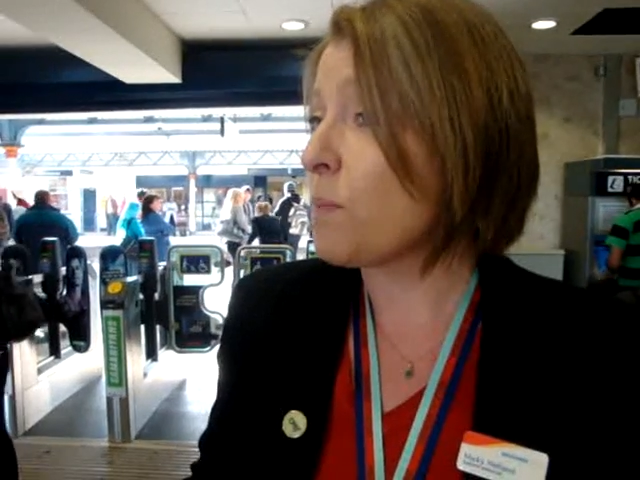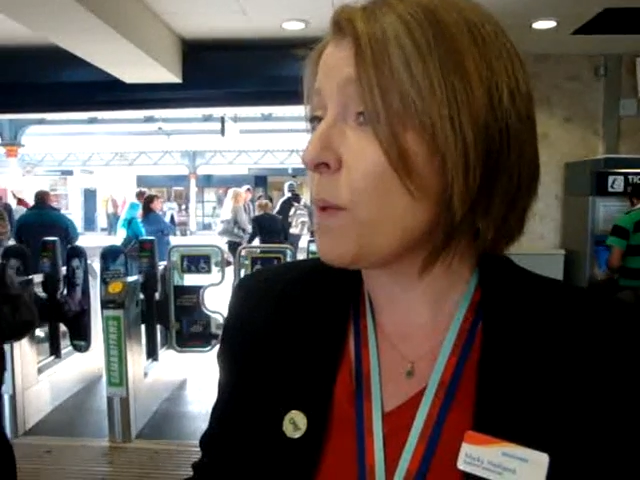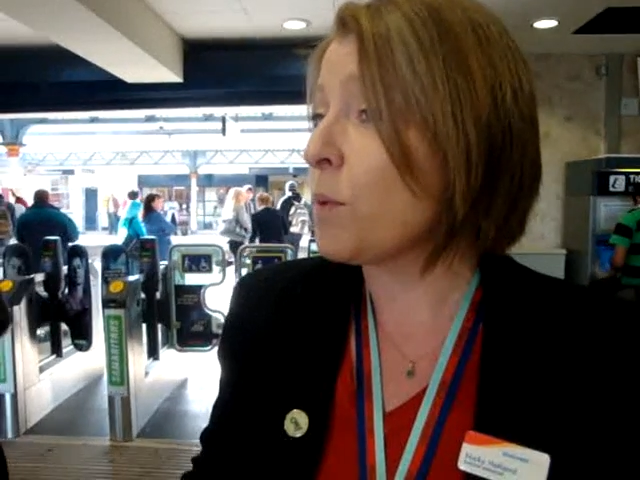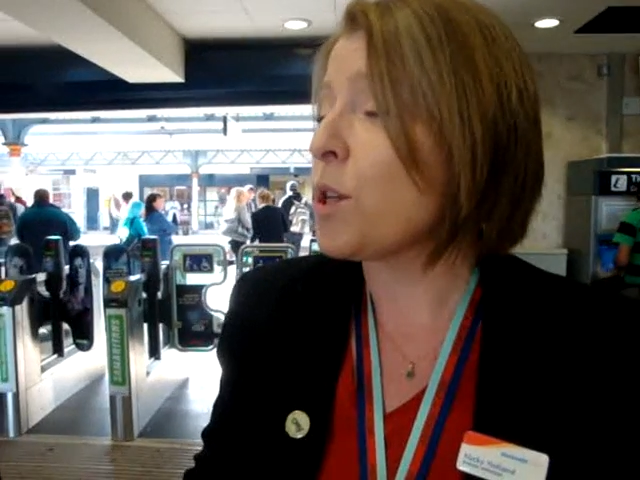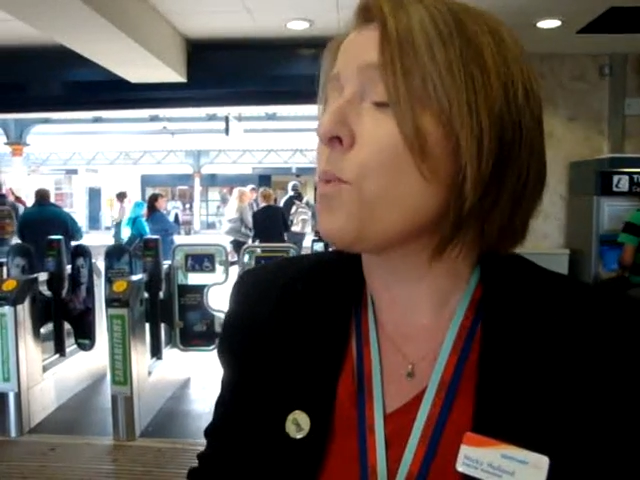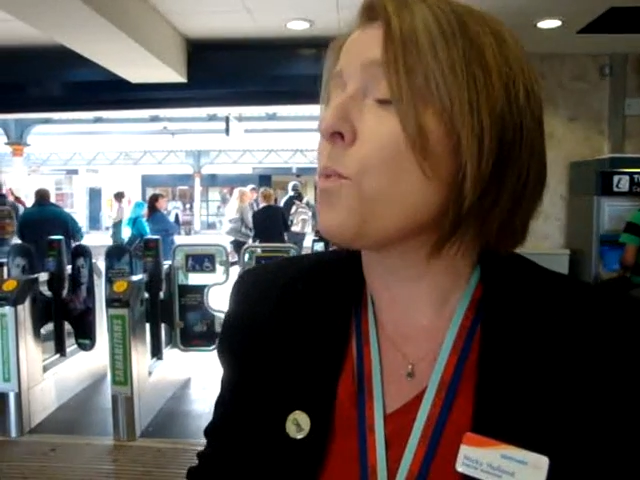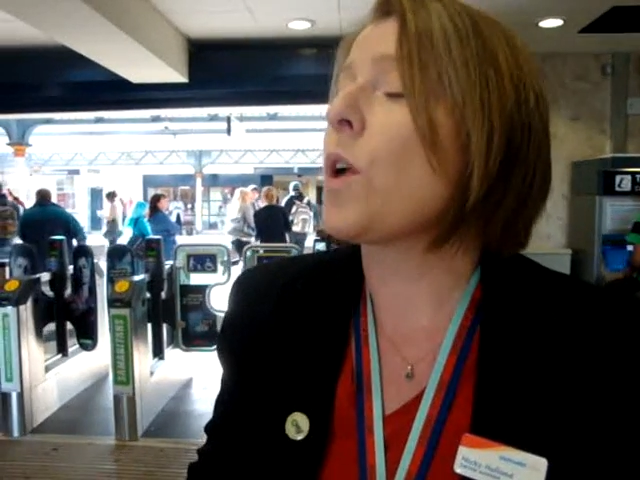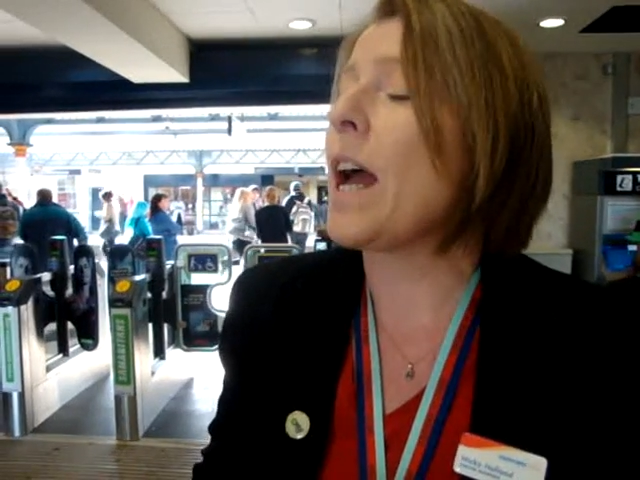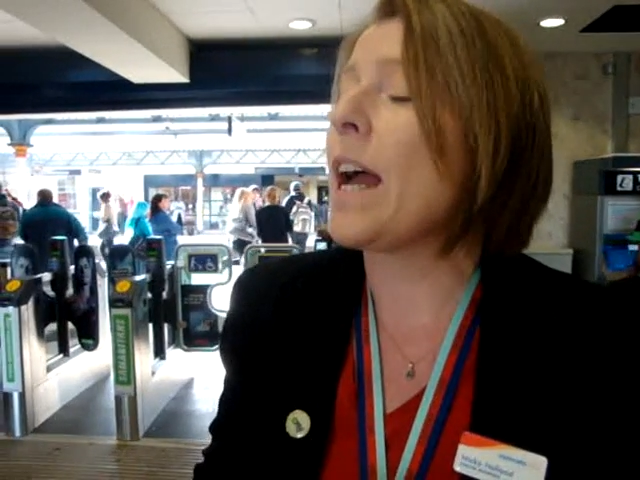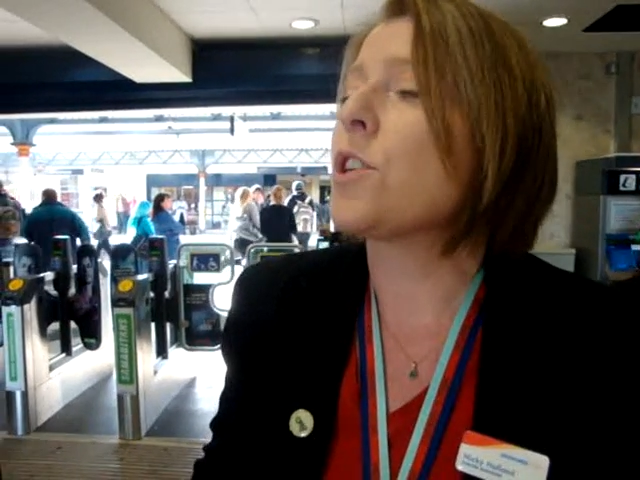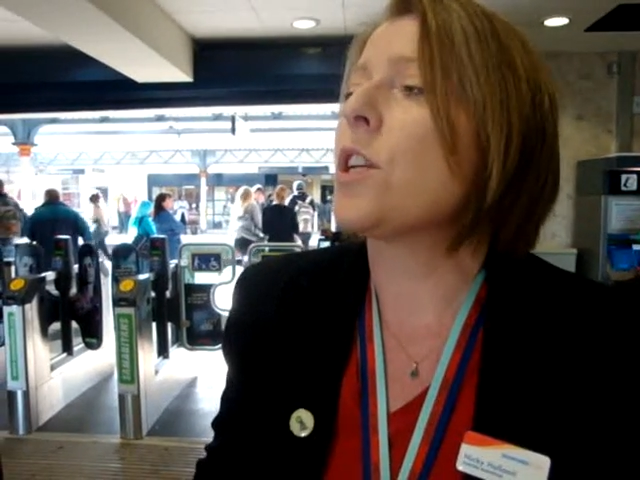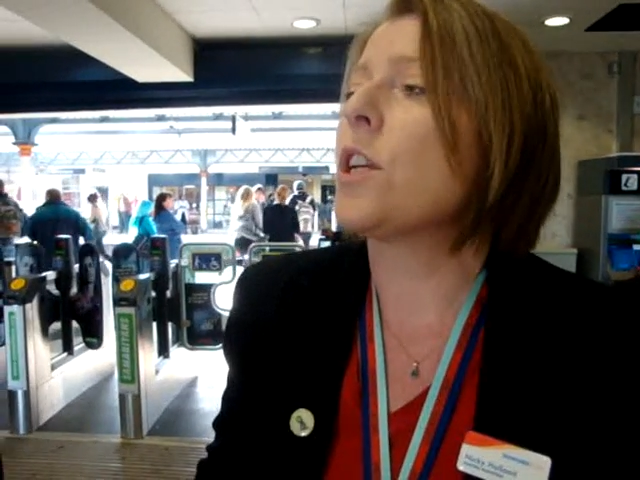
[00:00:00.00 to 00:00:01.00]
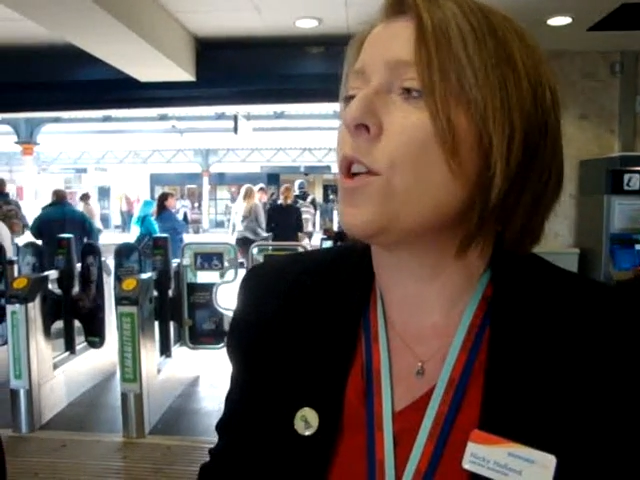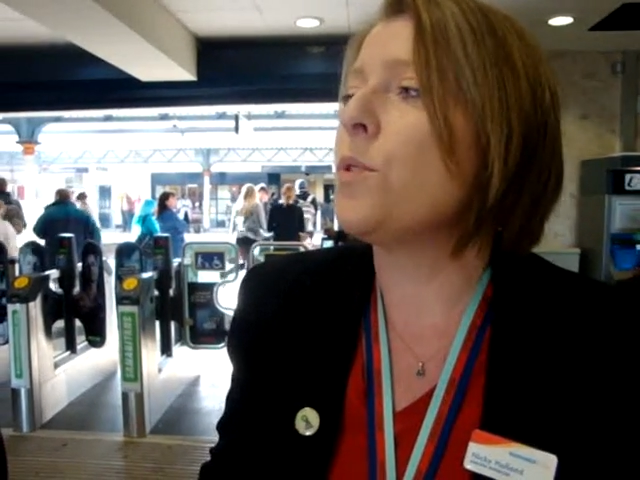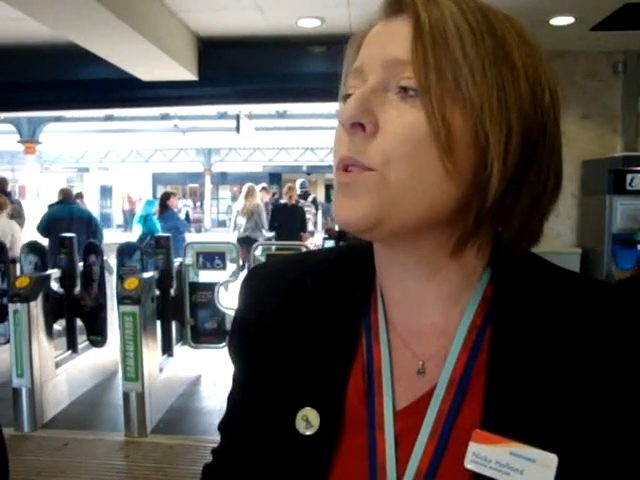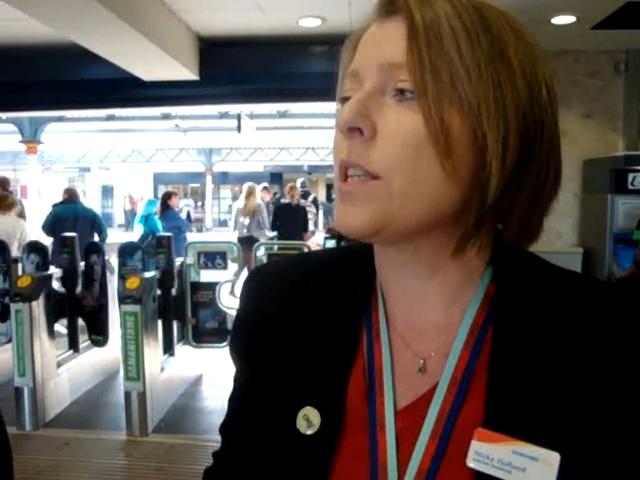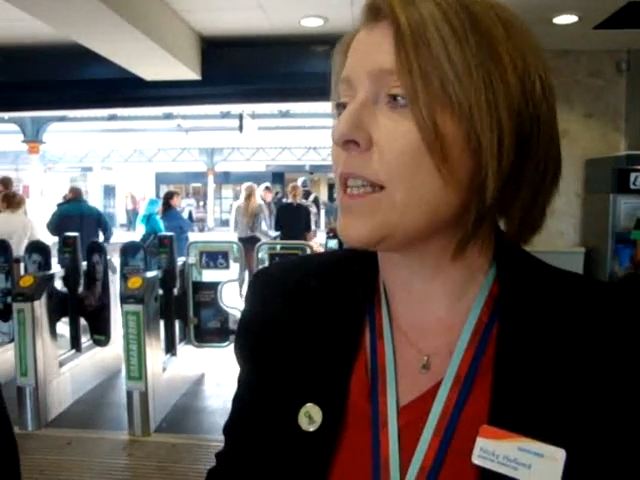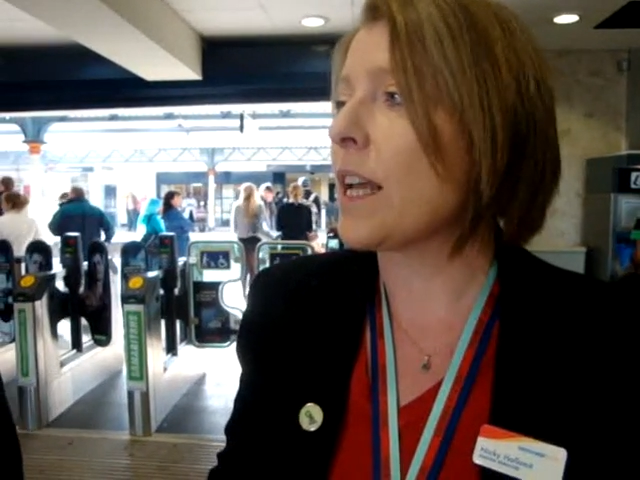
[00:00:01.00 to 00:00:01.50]
people don't want to actually
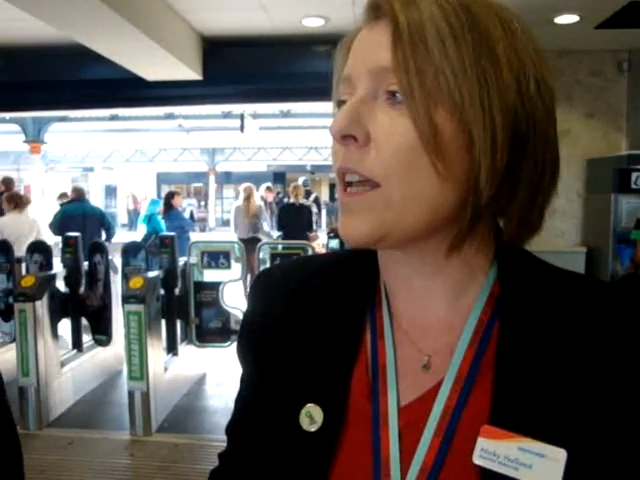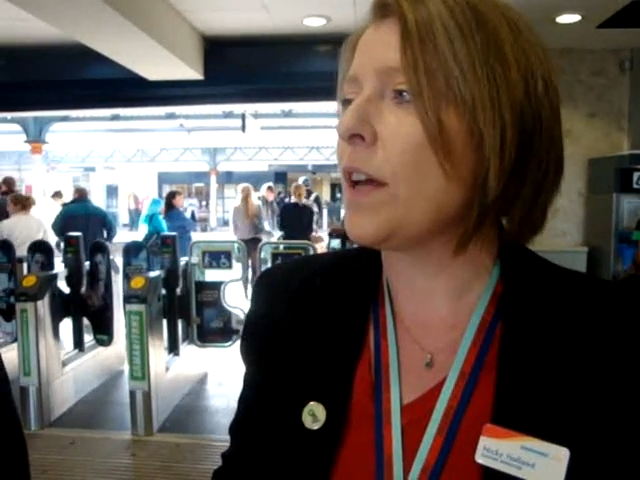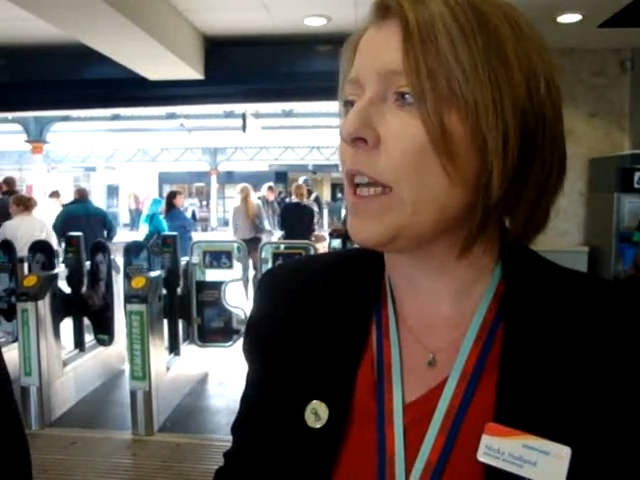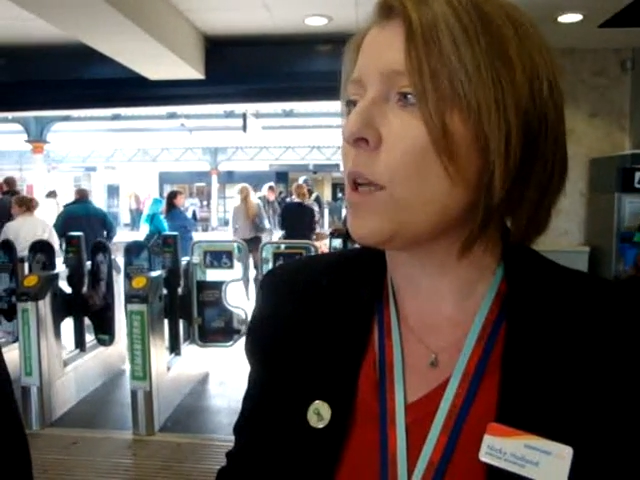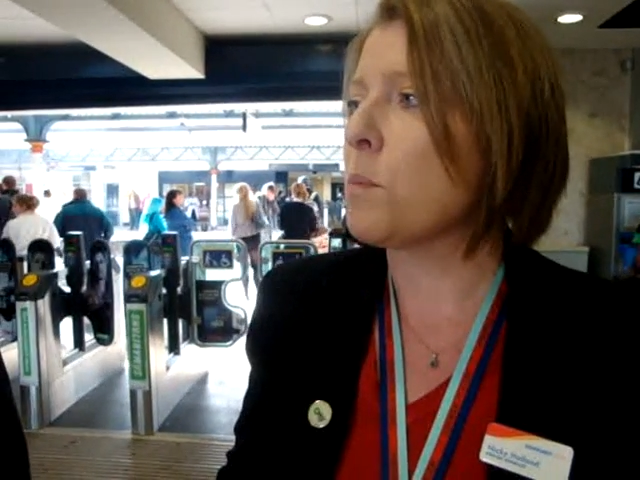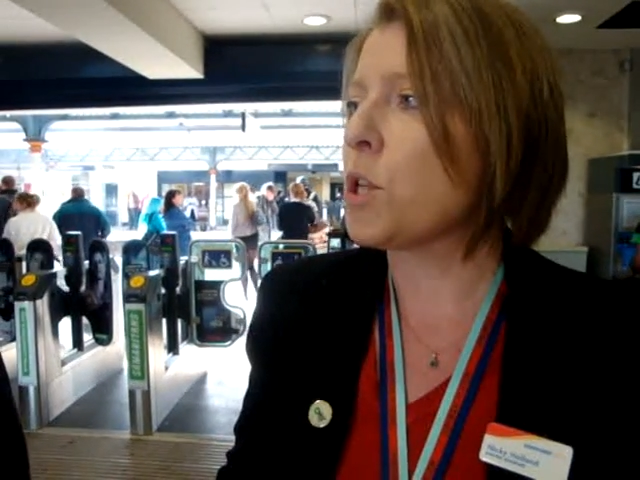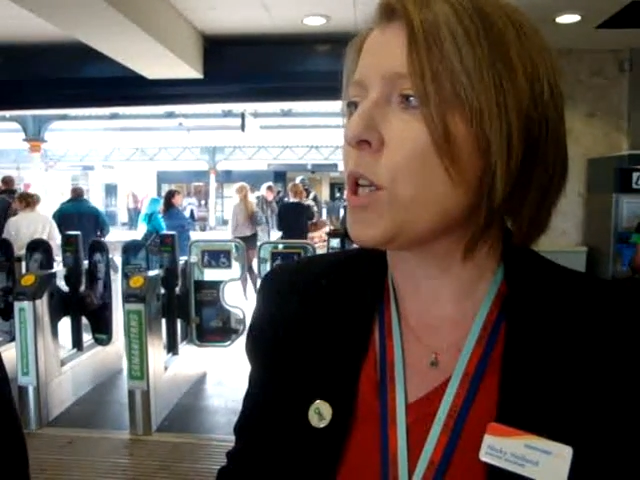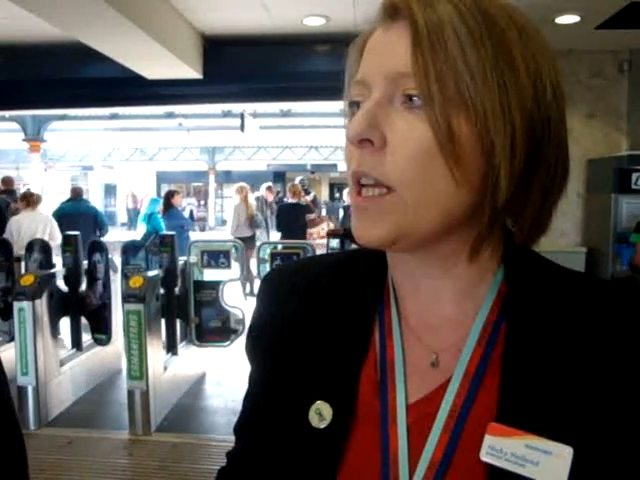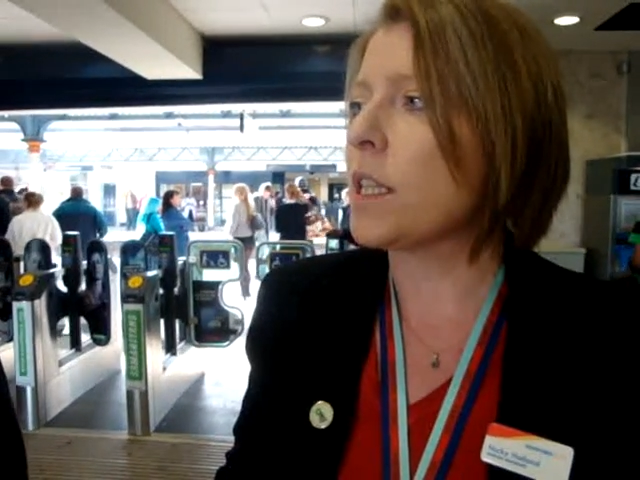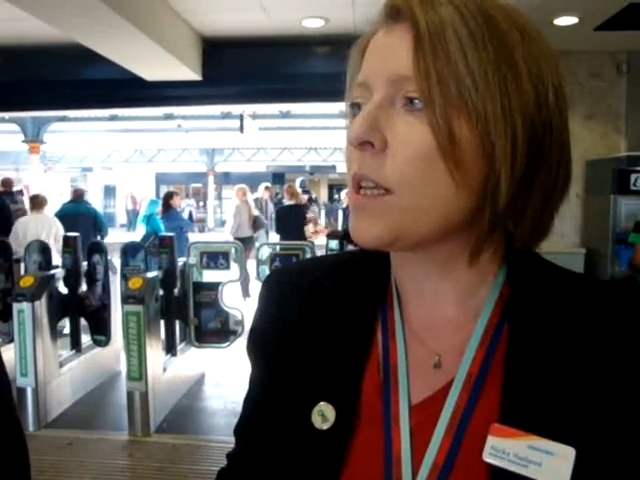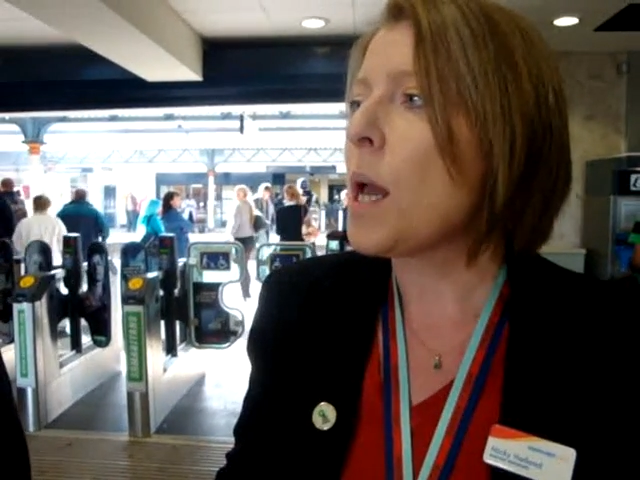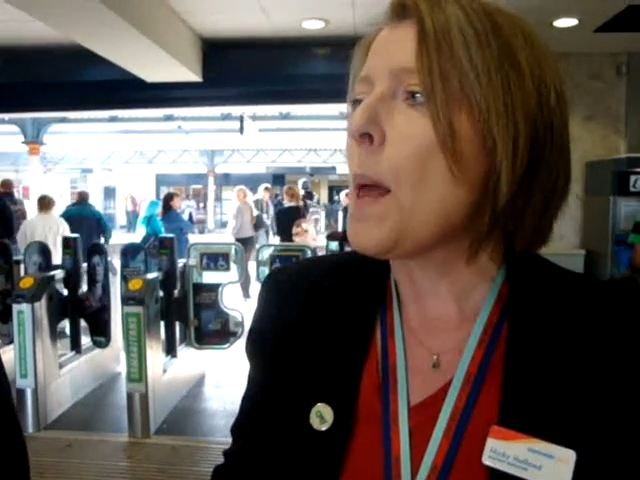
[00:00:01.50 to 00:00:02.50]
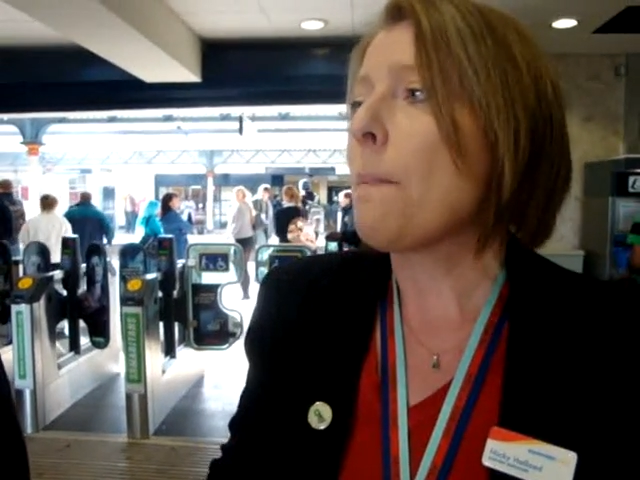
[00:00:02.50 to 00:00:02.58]
use the ticket vending machines.